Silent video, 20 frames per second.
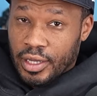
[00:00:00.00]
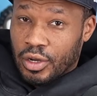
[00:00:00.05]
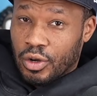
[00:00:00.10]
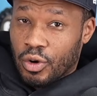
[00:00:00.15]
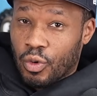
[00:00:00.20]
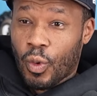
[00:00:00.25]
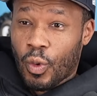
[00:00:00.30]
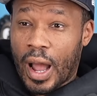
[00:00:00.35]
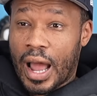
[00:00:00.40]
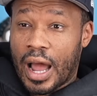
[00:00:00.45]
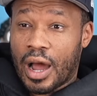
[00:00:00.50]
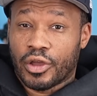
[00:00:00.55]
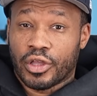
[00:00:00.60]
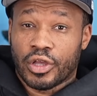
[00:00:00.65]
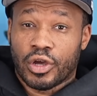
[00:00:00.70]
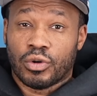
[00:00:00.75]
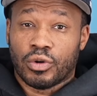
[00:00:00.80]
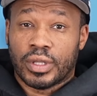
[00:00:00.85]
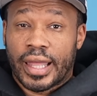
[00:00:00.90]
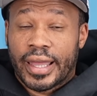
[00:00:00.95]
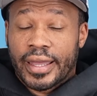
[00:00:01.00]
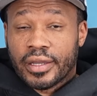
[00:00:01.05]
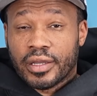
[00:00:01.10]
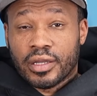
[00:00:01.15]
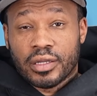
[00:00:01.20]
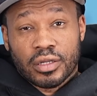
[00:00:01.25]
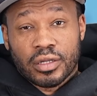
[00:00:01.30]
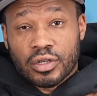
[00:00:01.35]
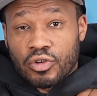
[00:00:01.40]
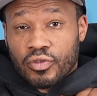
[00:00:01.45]
wow, yo, like
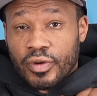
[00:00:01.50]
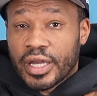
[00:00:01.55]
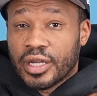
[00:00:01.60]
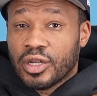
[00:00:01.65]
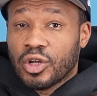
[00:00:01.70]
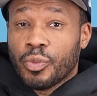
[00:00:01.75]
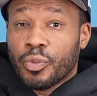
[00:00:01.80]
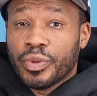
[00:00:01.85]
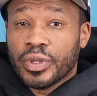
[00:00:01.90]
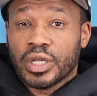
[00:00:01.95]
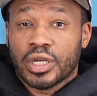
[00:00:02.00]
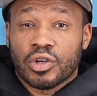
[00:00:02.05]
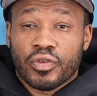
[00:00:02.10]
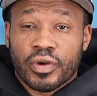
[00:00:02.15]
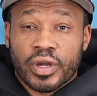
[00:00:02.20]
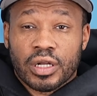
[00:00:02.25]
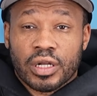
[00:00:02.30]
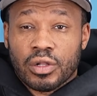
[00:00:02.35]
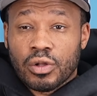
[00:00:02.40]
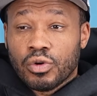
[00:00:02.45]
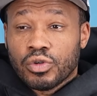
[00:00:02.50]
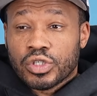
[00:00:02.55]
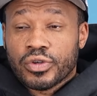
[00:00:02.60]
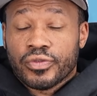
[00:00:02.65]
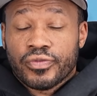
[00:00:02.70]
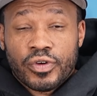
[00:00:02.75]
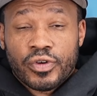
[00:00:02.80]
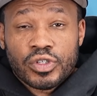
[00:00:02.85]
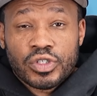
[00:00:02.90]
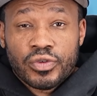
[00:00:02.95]
grand opening, grand closing.
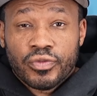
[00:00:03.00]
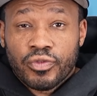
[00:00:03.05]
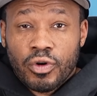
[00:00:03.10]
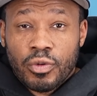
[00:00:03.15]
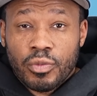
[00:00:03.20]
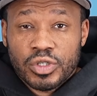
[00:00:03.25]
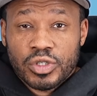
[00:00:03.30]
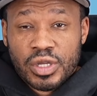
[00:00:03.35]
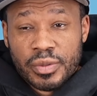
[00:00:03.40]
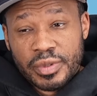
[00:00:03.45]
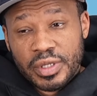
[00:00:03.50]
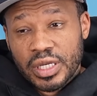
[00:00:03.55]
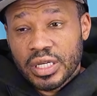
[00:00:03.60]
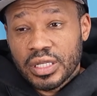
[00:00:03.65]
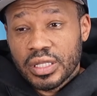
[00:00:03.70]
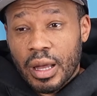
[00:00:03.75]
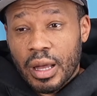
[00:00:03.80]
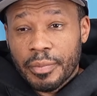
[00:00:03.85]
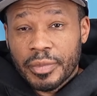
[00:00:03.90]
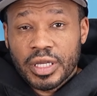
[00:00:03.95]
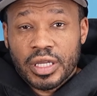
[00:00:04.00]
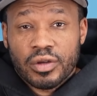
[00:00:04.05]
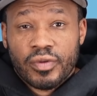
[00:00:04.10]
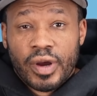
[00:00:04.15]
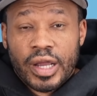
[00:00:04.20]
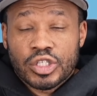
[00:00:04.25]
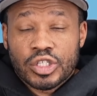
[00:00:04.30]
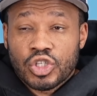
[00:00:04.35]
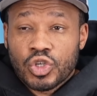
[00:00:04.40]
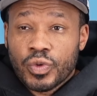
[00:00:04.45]
First and foremost, I'm gonna get
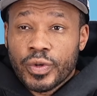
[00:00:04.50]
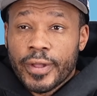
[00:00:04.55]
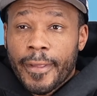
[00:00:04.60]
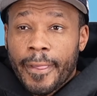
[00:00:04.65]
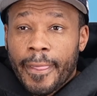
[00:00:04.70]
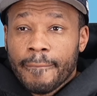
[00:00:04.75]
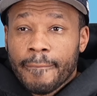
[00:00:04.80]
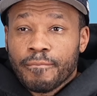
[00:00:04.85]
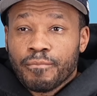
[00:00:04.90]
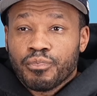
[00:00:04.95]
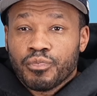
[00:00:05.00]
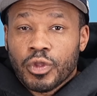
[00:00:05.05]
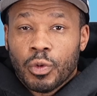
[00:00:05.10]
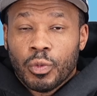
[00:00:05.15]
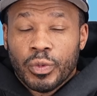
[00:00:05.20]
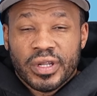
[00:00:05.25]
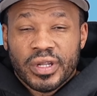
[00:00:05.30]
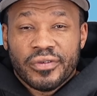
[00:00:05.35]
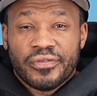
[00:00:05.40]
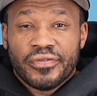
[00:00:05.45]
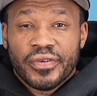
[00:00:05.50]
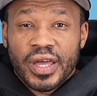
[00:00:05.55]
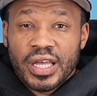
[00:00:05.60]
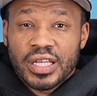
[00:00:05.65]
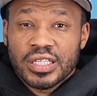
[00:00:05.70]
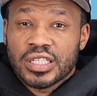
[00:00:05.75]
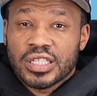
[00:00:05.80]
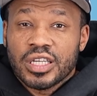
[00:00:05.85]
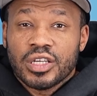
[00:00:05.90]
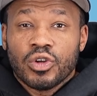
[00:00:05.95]
right to it. When the
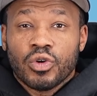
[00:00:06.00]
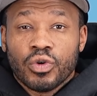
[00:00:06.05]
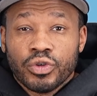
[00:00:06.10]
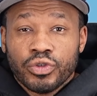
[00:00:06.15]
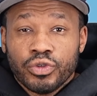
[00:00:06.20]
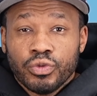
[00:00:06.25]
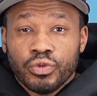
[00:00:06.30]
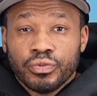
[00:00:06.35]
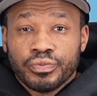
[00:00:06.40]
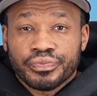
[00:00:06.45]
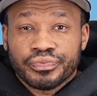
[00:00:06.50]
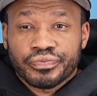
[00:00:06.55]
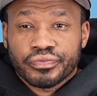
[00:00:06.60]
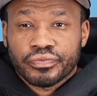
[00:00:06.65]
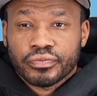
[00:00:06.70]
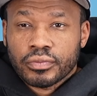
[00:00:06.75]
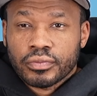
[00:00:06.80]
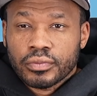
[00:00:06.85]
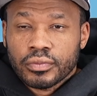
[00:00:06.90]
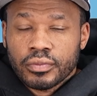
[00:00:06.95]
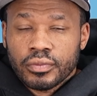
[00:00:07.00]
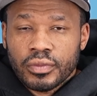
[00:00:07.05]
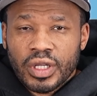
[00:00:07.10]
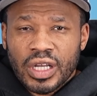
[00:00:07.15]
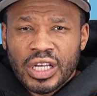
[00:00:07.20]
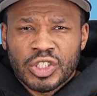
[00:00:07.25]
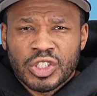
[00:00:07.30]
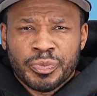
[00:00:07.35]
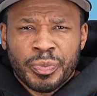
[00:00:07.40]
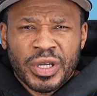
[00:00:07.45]
feds get on you,
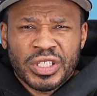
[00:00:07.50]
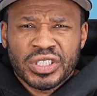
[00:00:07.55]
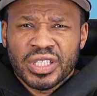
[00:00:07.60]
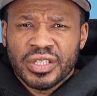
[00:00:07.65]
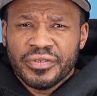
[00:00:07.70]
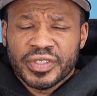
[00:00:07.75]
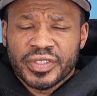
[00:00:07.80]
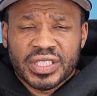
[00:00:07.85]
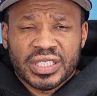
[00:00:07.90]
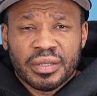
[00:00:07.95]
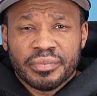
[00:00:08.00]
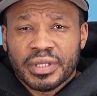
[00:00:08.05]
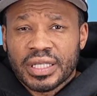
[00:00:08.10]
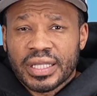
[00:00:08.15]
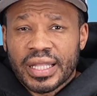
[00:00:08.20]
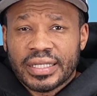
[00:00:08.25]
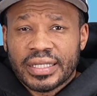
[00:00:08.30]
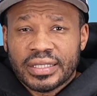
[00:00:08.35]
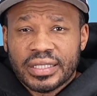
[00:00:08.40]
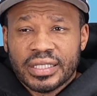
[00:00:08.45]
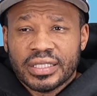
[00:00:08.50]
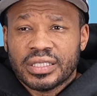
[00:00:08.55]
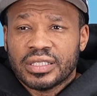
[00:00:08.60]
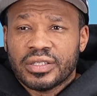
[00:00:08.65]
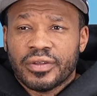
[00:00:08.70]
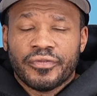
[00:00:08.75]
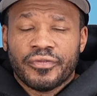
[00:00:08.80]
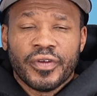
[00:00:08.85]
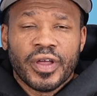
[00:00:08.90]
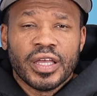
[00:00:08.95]
especially for something like this, the
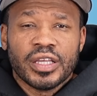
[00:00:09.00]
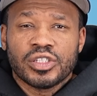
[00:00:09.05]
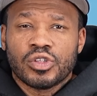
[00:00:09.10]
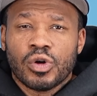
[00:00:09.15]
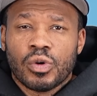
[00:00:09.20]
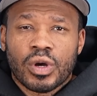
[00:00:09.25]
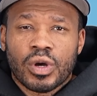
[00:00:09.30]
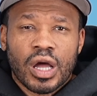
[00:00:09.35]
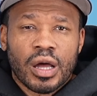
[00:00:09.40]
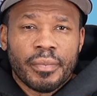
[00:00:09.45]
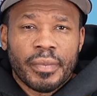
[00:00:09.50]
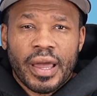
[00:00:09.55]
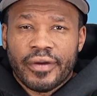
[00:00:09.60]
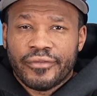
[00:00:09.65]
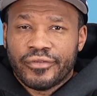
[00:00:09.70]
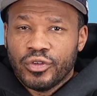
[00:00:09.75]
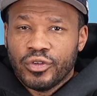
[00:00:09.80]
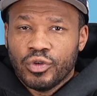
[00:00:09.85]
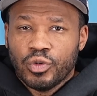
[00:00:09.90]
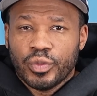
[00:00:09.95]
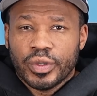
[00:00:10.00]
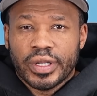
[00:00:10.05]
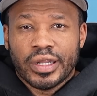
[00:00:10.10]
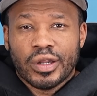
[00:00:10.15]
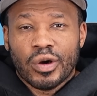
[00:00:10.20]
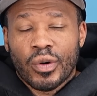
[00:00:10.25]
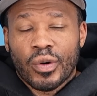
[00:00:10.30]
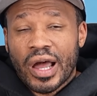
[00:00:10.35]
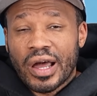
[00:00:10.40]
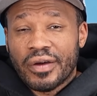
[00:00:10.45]
feds don't come after you when they
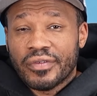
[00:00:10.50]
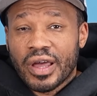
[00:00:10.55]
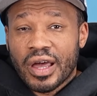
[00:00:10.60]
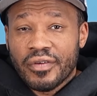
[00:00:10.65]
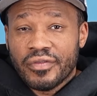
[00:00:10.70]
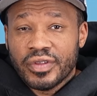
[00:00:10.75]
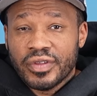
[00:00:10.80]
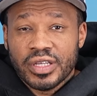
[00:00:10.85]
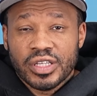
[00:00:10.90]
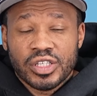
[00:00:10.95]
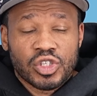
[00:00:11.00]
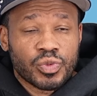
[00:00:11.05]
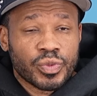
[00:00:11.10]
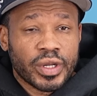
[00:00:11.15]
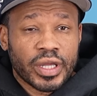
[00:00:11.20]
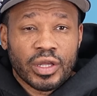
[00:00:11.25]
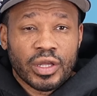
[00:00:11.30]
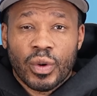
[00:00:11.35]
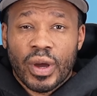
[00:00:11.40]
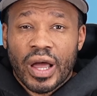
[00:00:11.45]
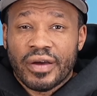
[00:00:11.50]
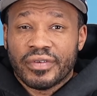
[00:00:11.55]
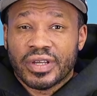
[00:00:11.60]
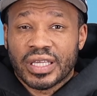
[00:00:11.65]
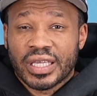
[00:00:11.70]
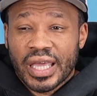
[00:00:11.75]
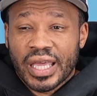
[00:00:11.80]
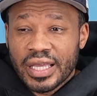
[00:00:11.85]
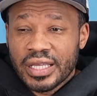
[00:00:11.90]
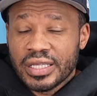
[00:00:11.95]
don't have evidence, when they don't have a
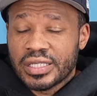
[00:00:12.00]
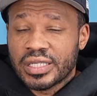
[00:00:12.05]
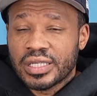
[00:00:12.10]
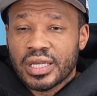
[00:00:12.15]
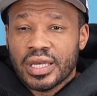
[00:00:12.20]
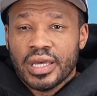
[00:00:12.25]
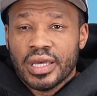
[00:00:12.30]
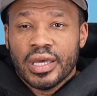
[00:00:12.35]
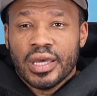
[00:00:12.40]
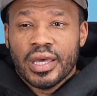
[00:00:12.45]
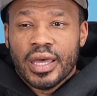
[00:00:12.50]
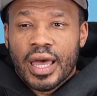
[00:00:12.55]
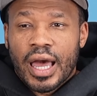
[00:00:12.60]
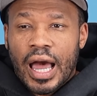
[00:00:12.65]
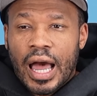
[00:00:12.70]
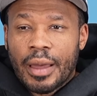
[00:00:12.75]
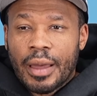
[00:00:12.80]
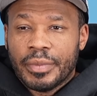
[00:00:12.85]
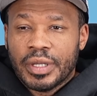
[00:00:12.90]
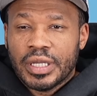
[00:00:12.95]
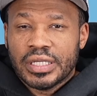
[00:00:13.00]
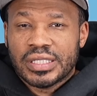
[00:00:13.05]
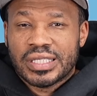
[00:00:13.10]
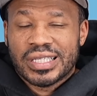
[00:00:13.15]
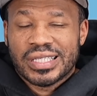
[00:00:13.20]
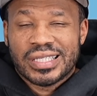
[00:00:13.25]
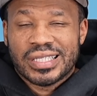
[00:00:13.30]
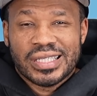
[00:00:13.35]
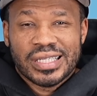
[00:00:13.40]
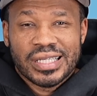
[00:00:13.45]
case. To
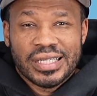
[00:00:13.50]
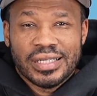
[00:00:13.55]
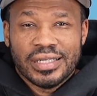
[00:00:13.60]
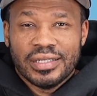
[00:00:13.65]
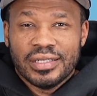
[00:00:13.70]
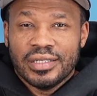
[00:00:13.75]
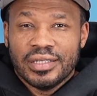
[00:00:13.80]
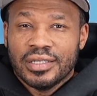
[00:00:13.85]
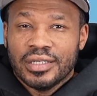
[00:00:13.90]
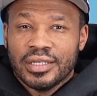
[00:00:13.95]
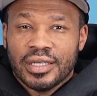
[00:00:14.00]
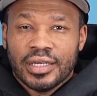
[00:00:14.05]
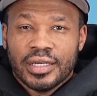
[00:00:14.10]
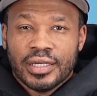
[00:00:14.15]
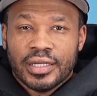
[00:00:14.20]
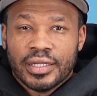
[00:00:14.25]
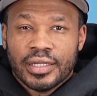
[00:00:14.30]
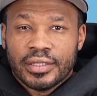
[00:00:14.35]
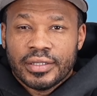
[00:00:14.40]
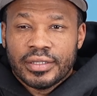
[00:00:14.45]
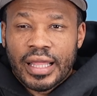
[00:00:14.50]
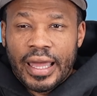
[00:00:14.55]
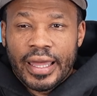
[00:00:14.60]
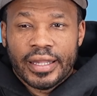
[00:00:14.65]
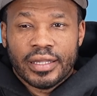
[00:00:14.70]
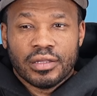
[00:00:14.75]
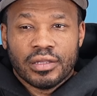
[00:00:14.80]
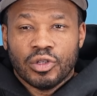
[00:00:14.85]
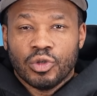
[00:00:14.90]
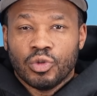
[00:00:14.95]
see
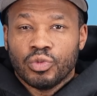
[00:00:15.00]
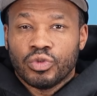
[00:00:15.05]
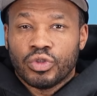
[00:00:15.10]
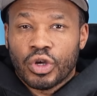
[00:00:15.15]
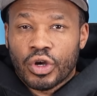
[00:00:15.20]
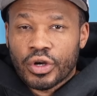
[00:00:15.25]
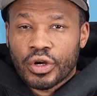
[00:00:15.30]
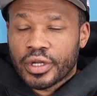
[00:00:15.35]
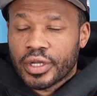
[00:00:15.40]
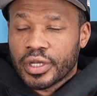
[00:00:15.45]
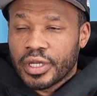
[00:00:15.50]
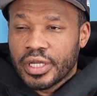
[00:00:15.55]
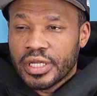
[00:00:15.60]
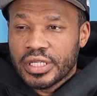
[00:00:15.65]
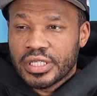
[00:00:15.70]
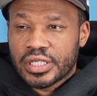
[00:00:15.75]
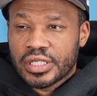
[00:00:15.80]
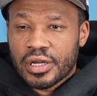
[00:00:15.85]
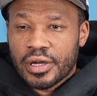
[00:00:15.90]
that Lil Durk is,